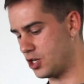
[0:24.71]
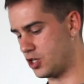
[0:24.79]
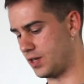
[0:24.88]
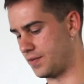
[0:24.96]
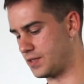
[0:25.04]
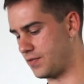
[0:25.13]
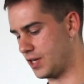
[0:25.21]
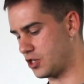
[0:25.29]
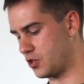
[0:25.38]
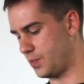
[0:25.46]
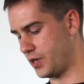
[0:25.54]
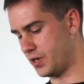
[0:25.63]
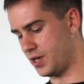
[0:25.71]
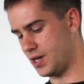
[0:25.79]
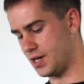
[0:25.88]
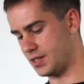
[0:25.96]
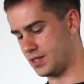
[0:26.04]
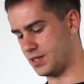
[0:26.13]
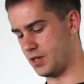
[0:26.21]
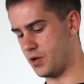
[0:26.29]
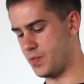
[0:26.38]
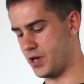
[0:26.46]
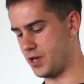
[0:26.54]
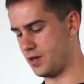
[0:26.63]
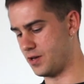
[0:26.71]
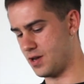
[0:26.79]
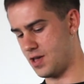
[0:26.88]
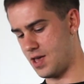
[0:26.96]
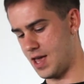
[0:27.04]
She loves fictional podcasts, slow burn,